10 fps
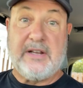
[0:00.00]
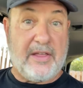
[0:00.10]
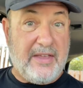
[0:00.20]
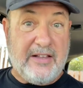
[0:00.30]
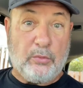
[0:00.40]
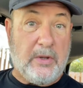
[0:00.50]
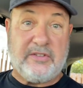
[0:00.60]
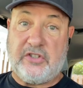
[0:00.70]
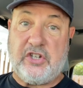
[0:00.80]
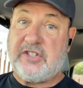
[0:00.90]
Now, these
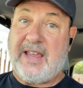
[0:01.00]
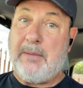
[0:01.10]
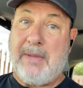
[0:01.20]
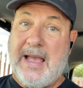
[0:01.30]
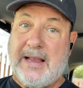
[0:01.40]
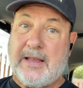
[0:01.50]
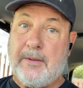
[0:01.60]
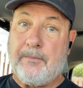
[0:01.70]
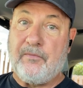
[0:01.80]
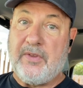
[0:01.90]
ones that just came back,
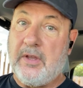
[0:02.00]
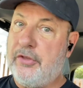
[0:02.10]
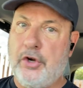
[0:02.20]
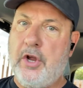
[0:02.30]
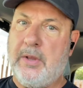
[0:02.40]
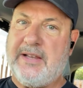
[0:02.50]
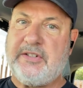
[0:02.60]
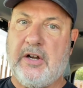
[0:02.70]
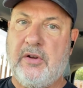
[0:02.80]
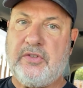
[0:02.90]
they're no
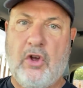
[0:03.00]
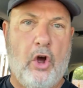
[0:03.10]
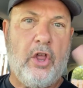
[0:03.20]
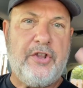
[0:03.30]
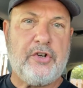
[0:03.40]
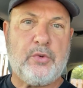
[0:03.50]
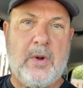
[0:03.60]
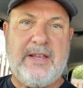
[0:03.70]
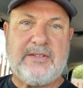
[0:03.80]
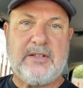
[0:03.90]
less heroes, all in their
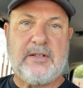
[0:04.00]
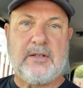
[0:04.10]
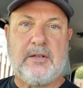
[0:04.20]
20s,